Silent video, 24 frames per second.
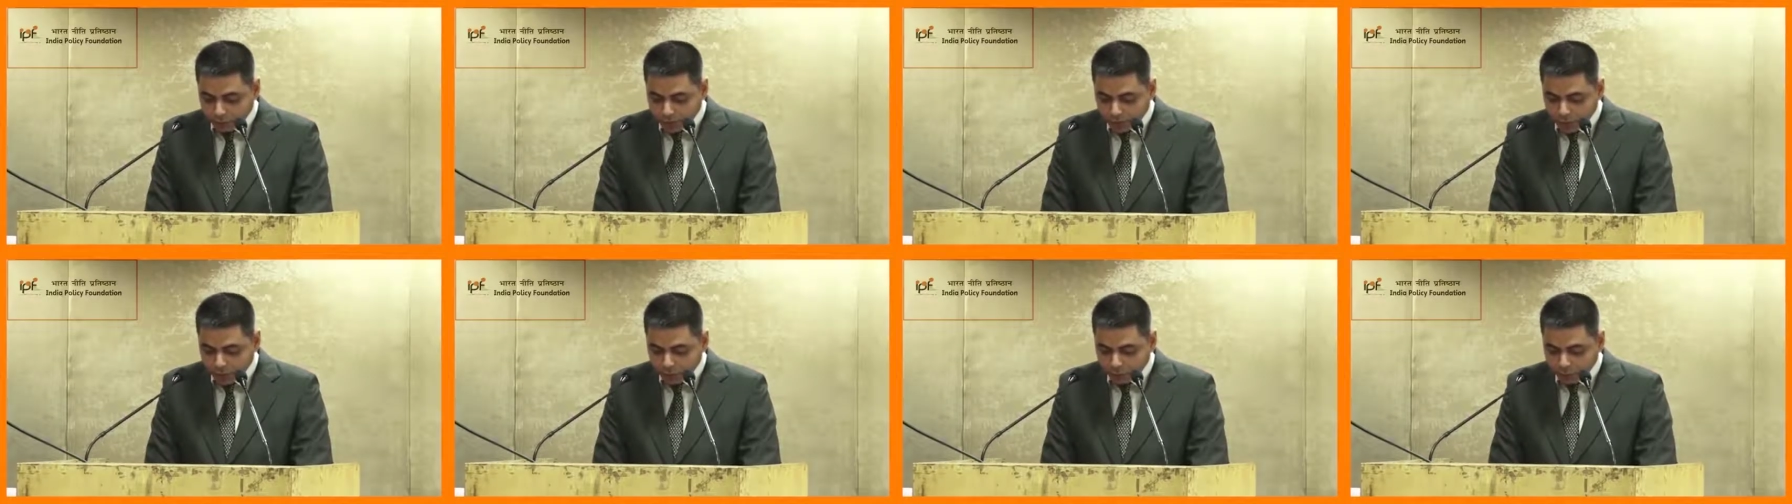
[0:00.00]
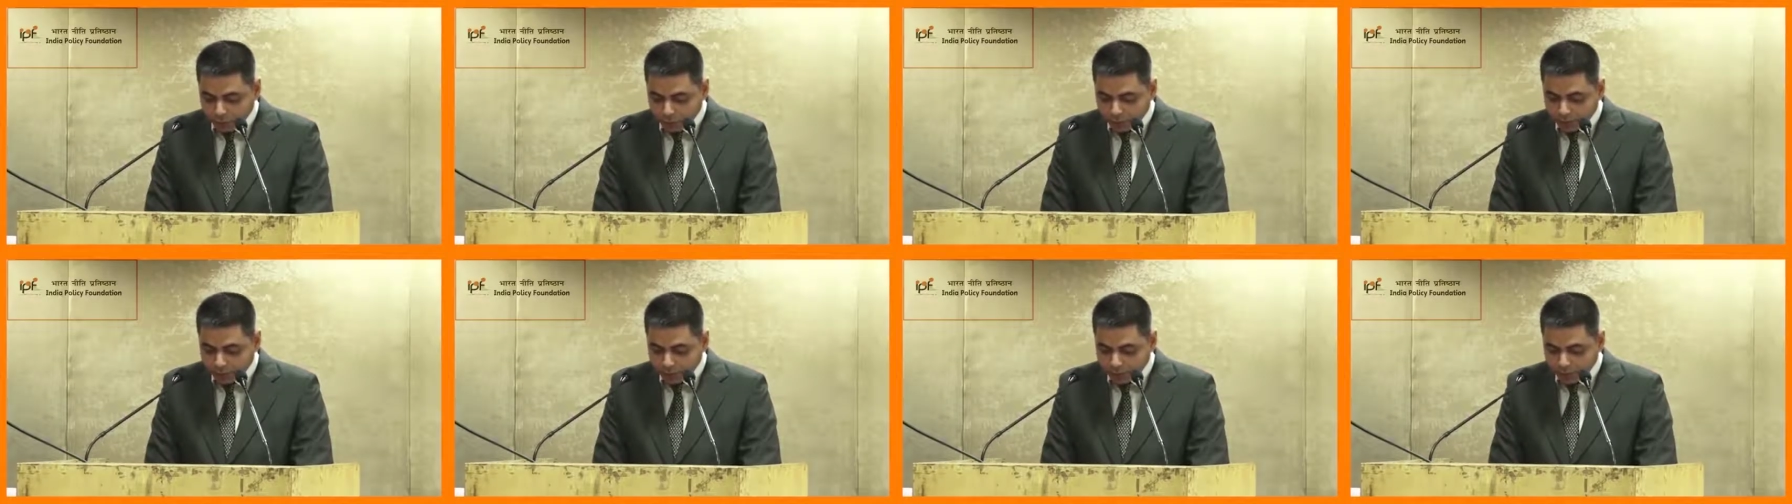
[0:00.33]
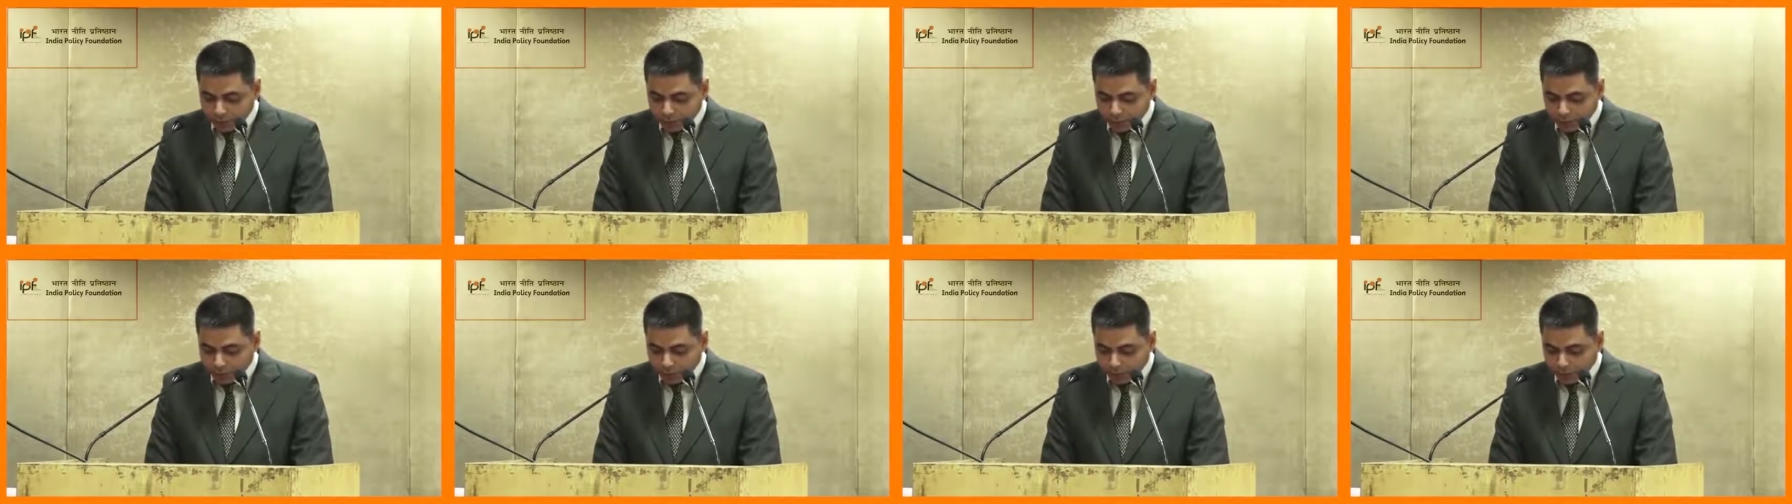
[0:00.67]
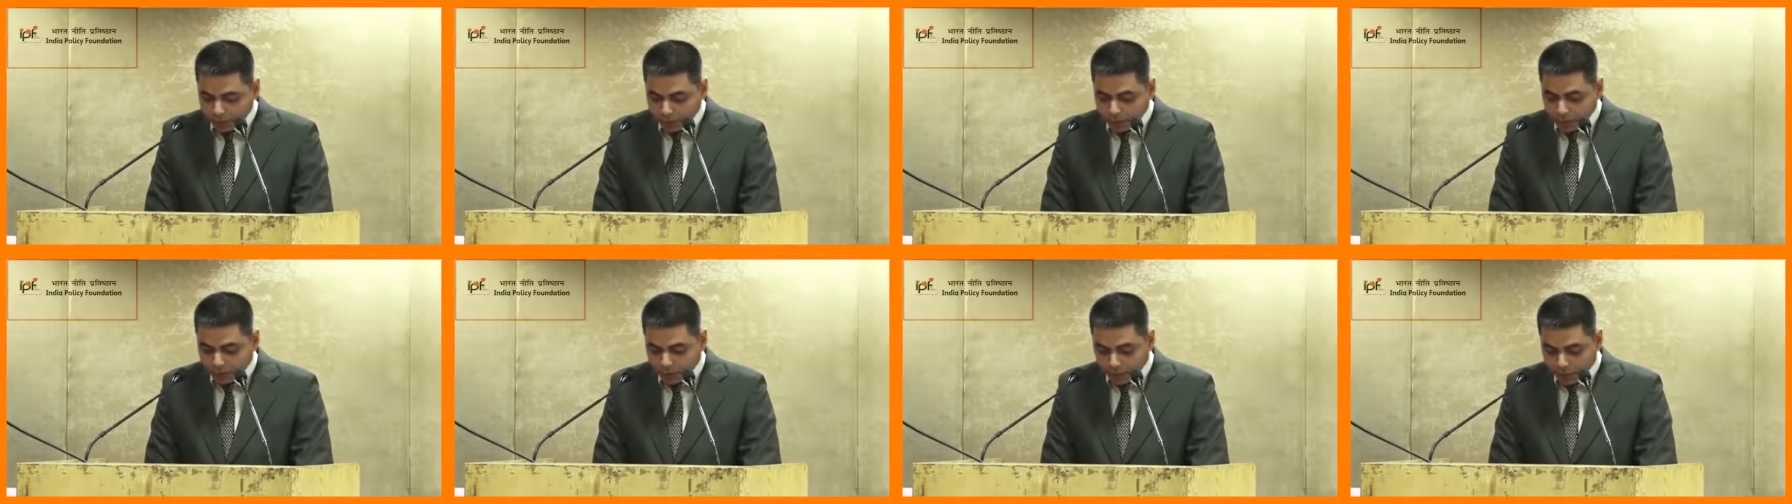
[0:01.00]
will have to be
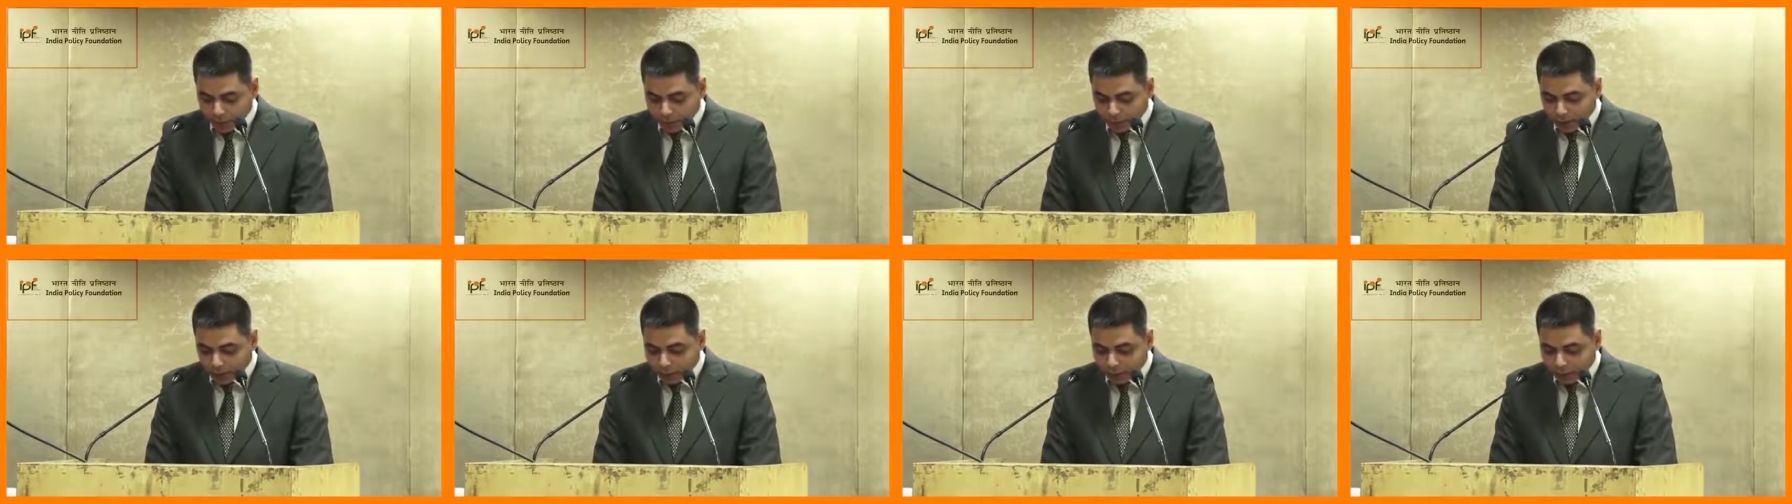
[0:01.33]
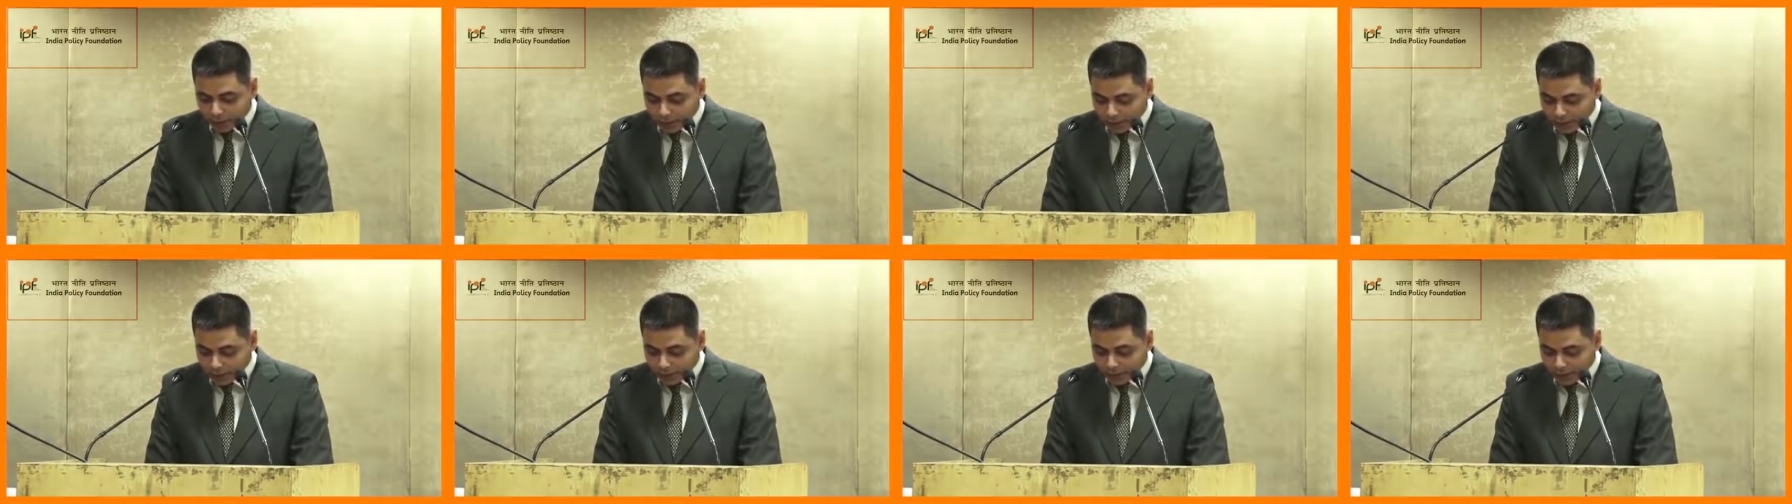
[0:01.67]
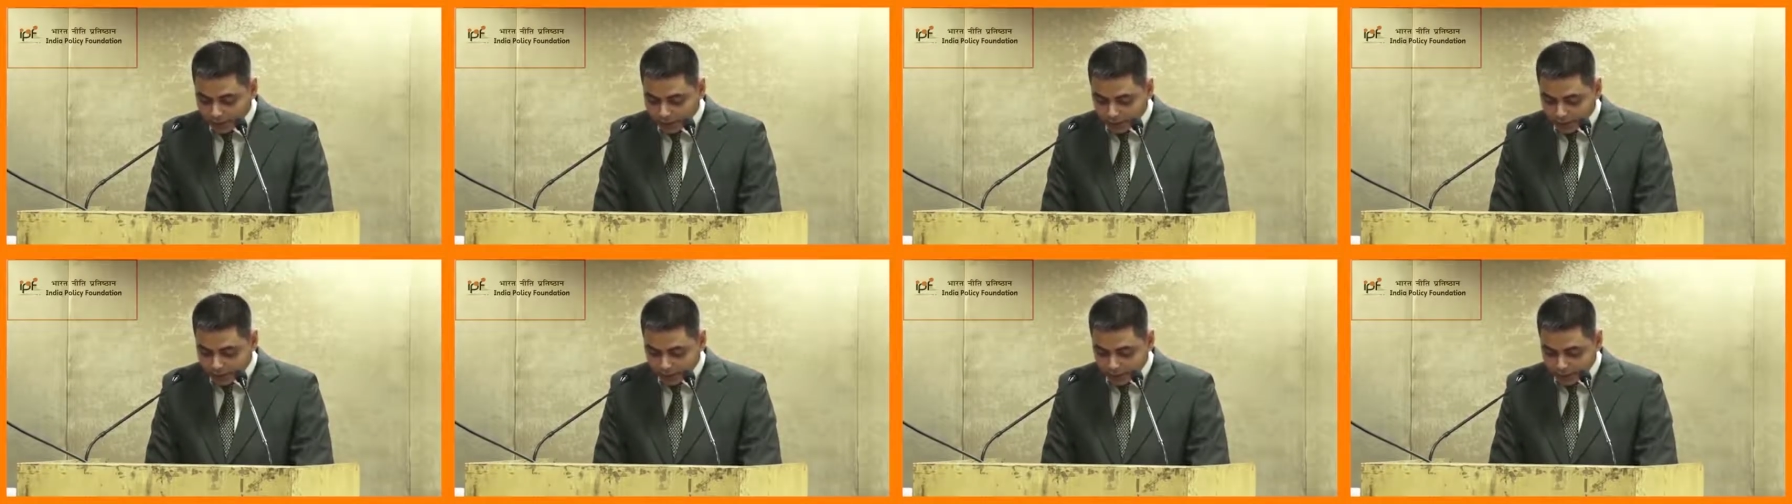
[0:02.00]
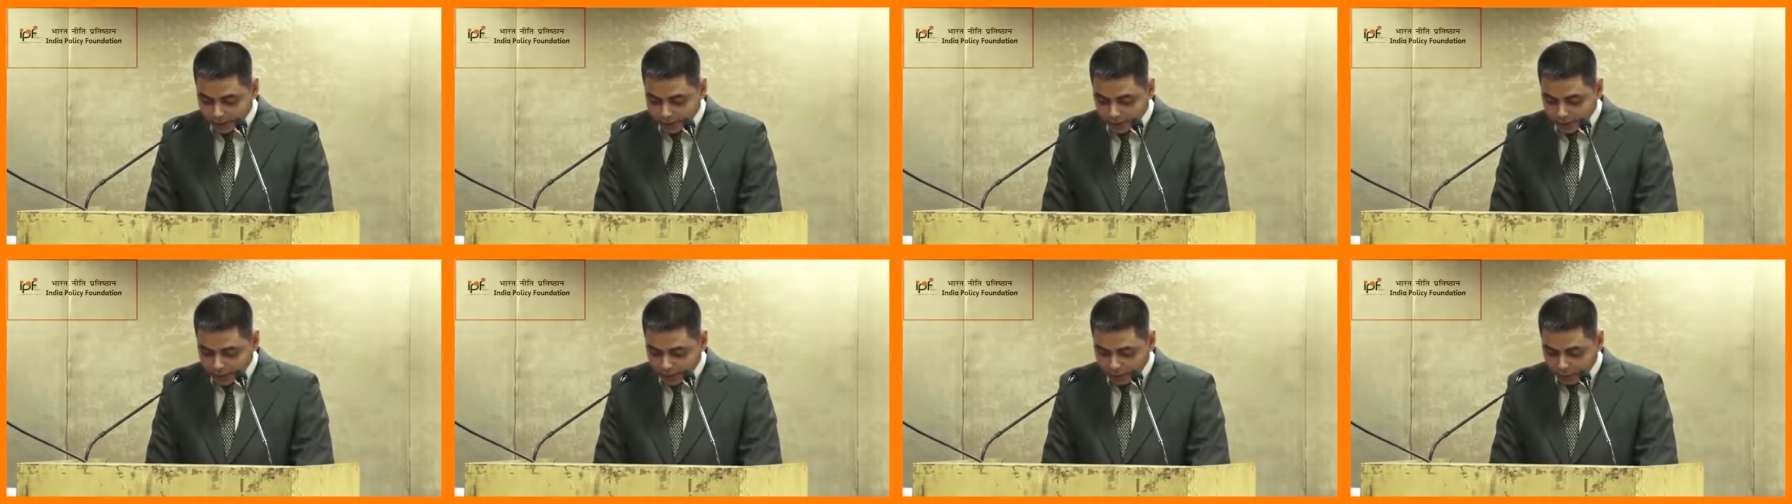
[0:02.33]
spared for carrying out these
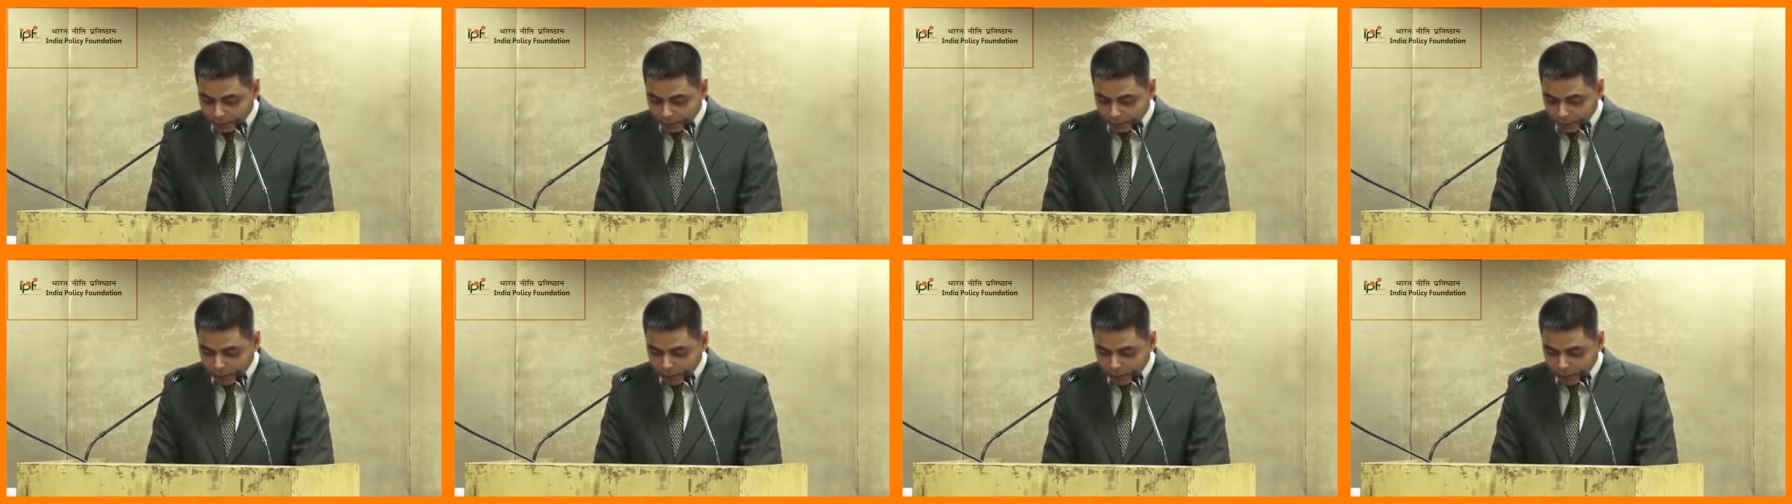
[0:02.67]
killings.